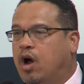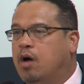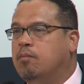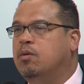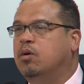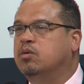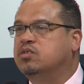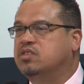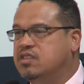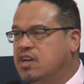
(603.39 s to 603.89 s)

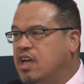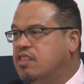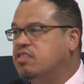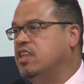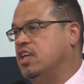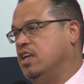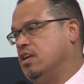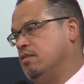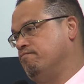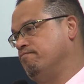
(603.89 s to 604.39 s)
almost
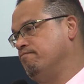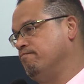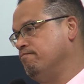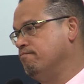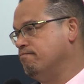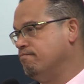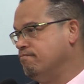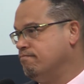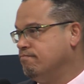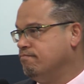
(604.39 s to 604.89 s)
nothing.
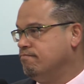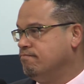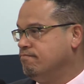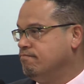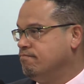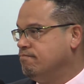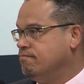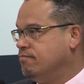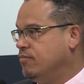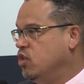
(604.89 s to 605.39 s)

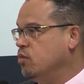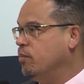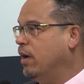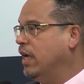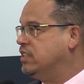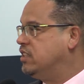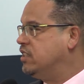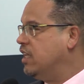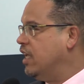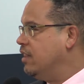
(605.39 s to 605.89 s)
You
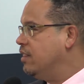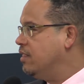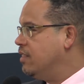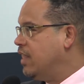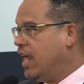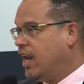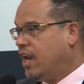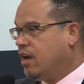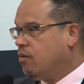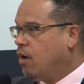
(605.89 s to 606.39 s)
might say
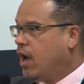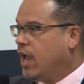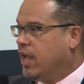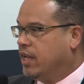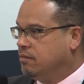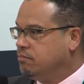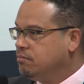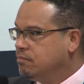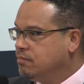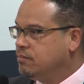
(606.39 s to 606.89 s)
that ain't right.